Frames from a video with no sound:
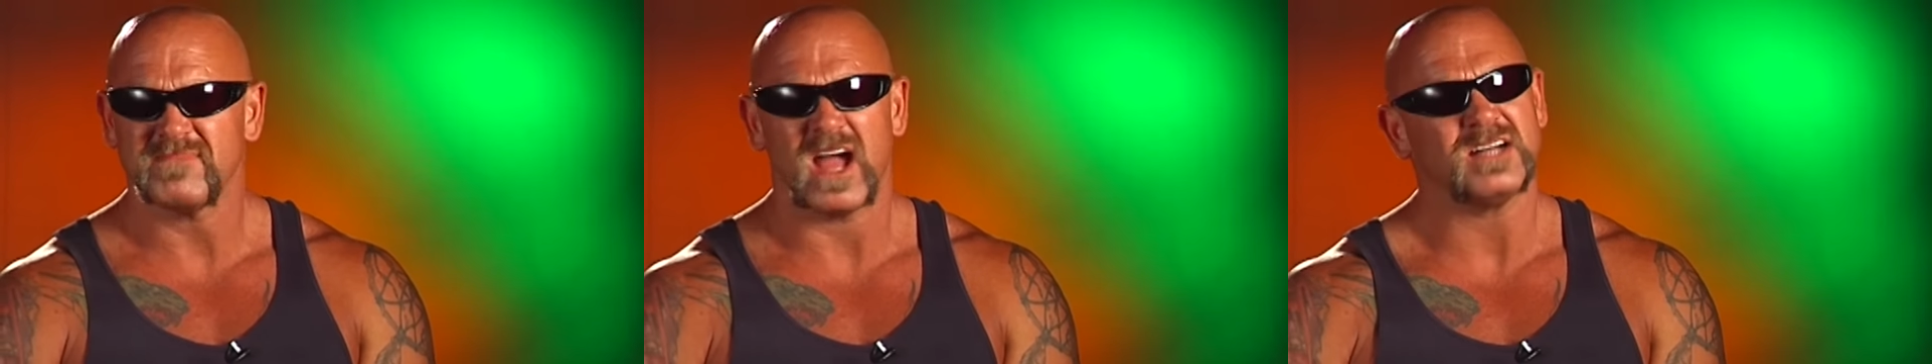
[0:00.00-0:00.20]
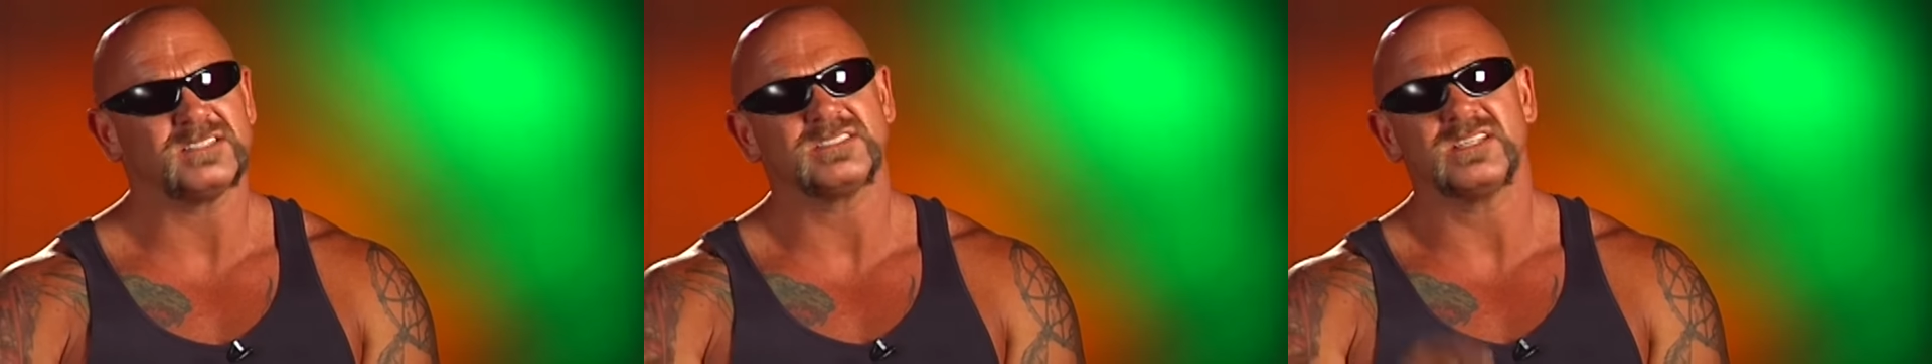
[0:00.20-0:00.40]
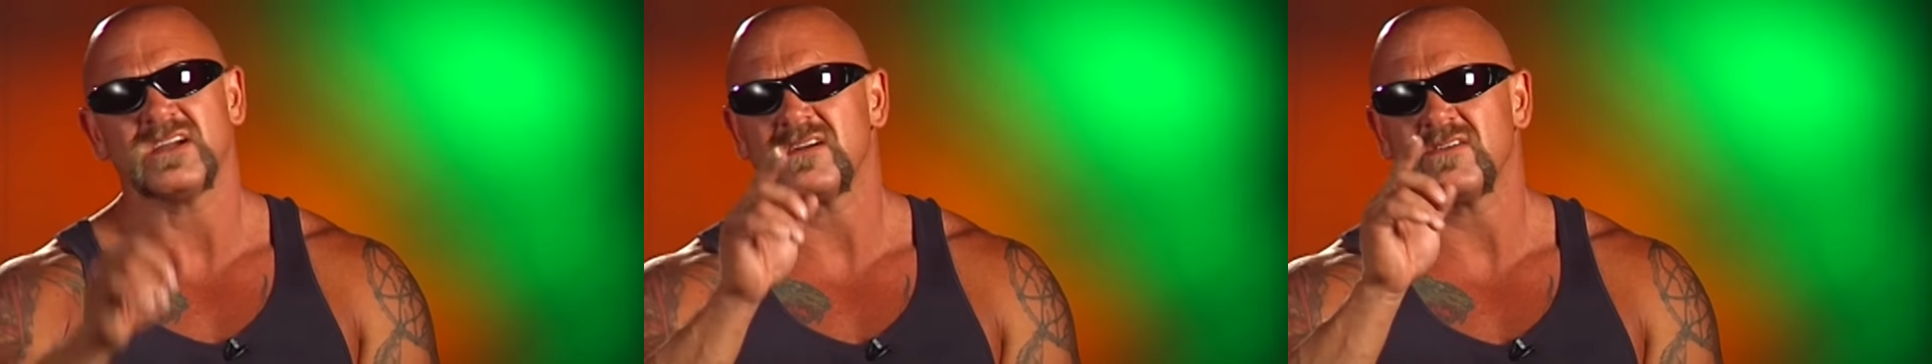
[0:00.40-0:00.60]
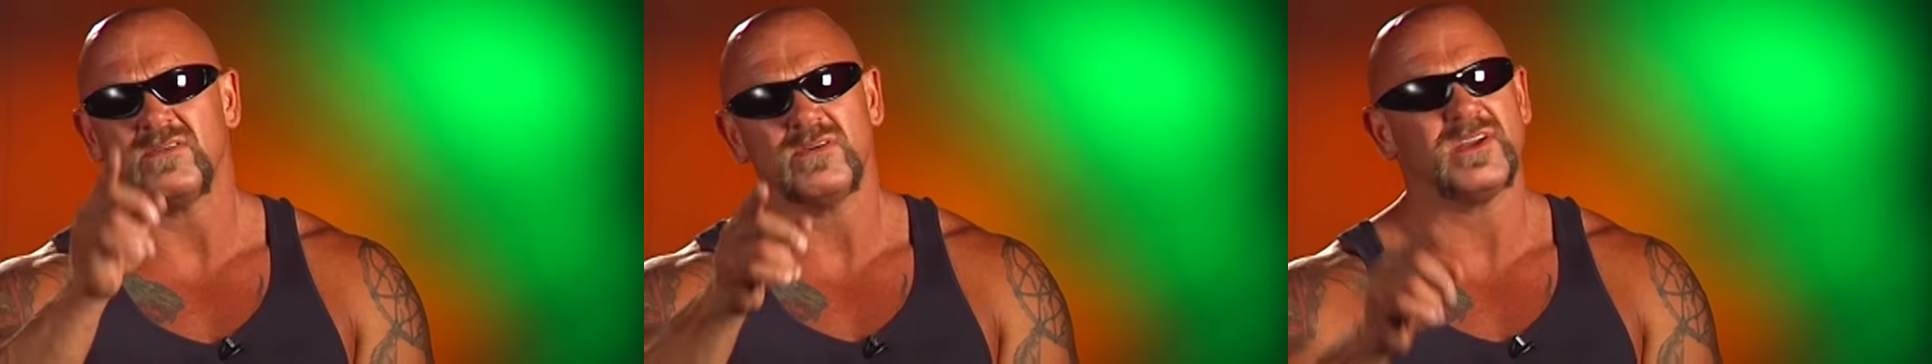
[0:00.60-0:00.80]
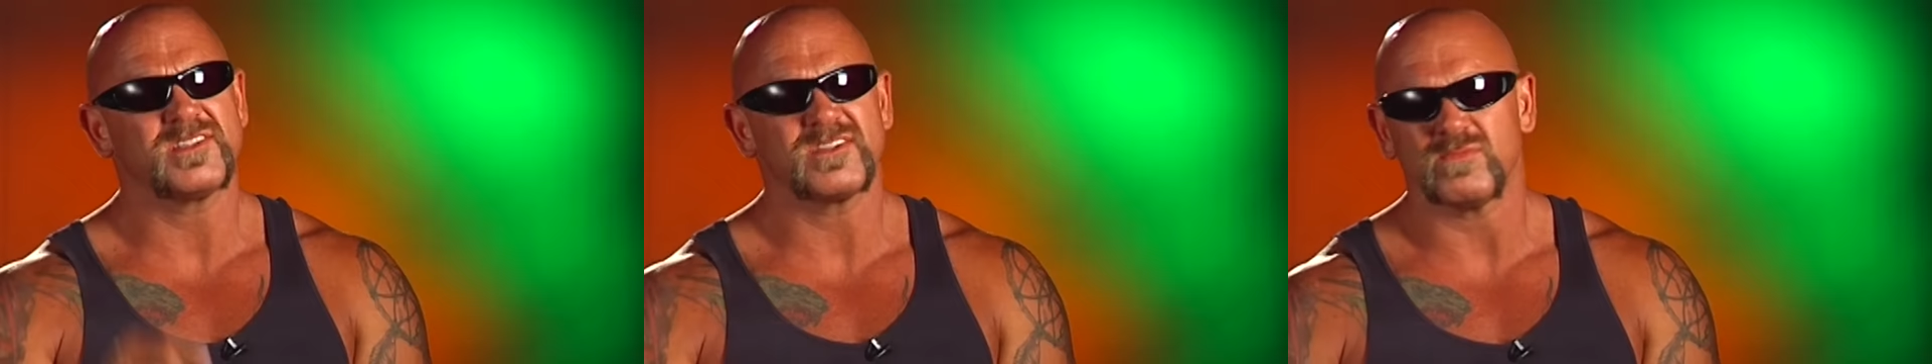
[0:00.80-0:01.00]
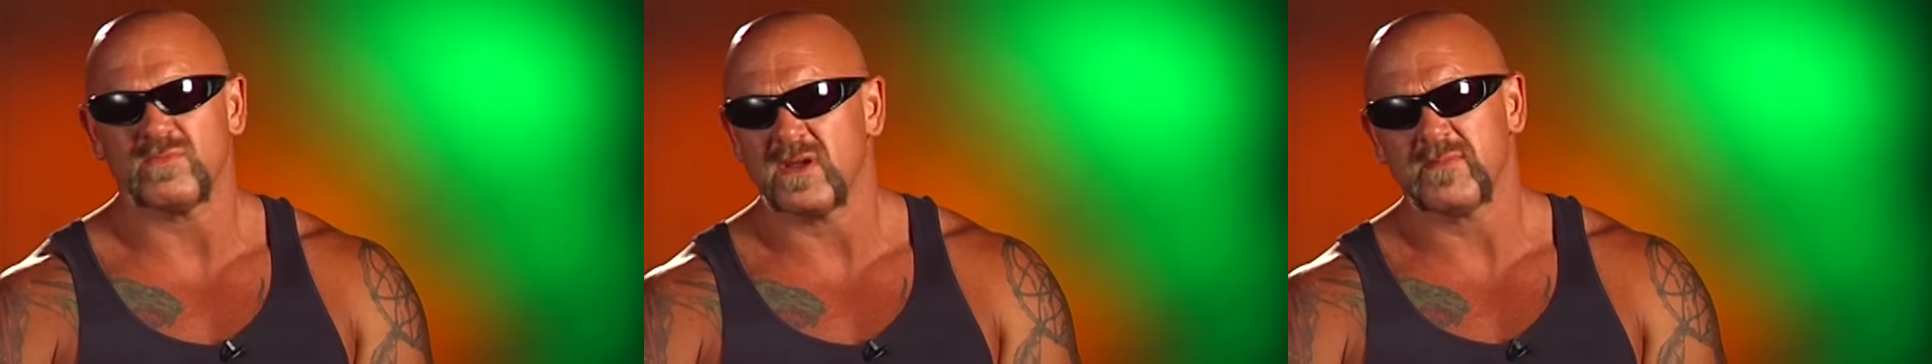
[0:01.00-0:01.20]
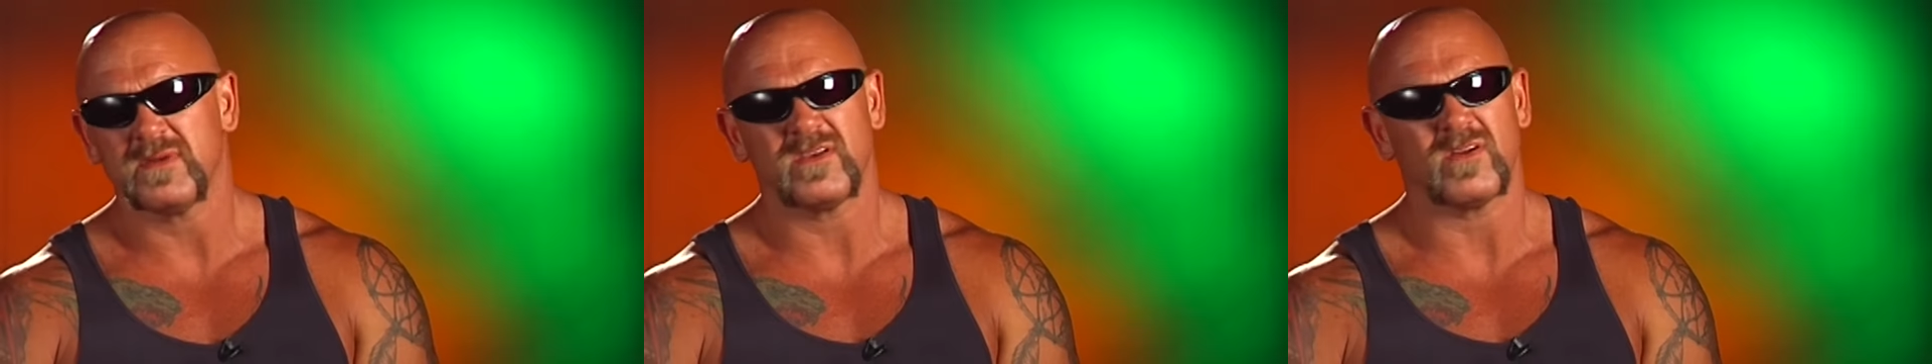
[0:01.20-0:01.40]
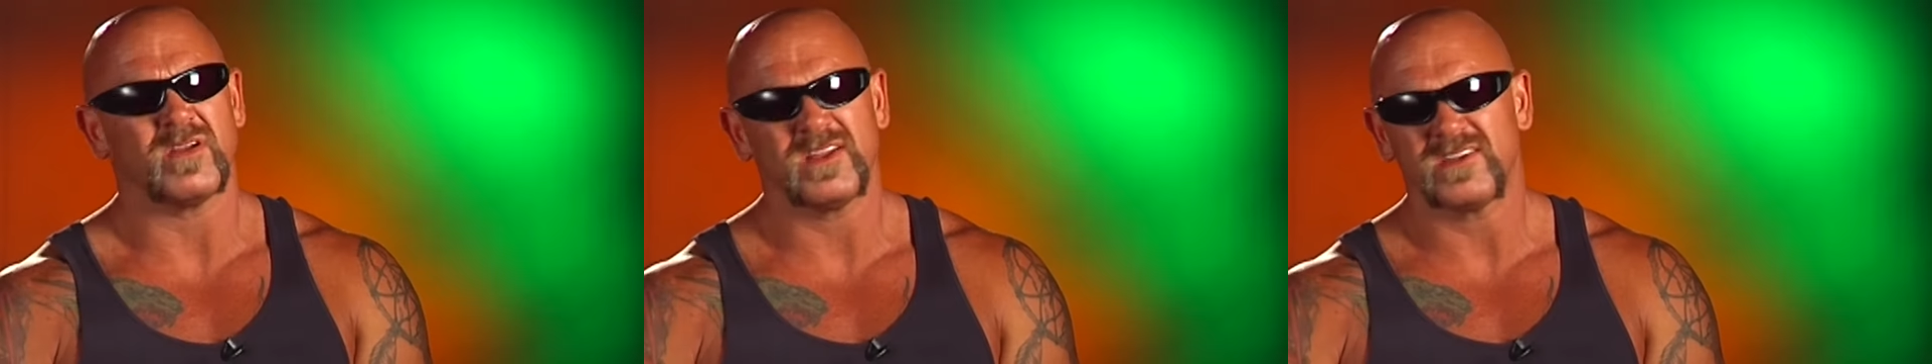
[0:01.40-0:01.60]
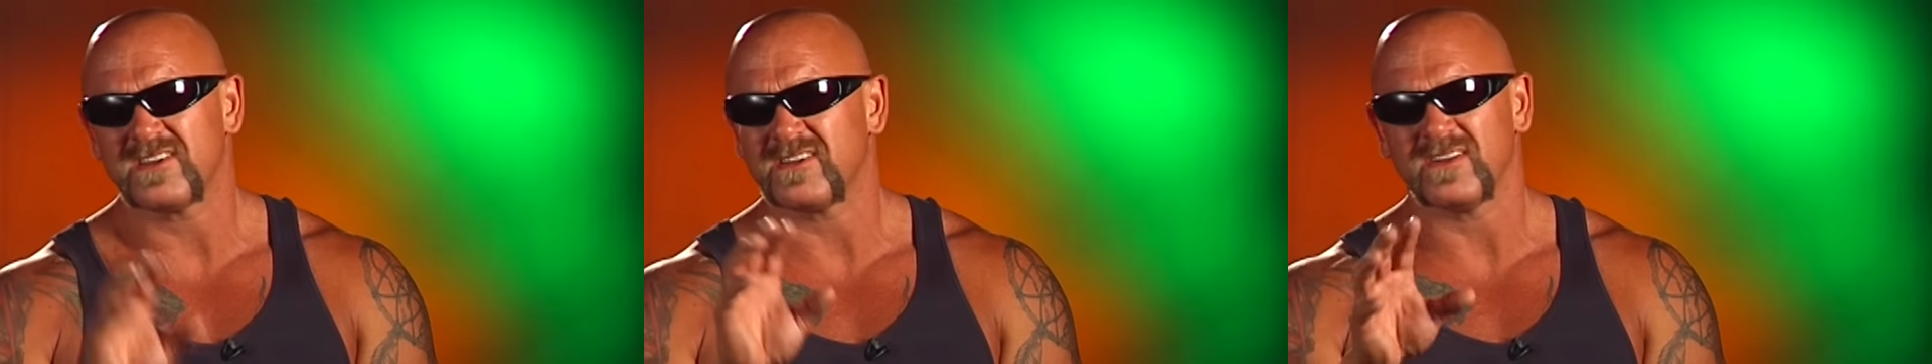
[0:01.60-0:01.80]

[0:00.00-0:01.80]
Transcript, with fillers: out there who hits women or hits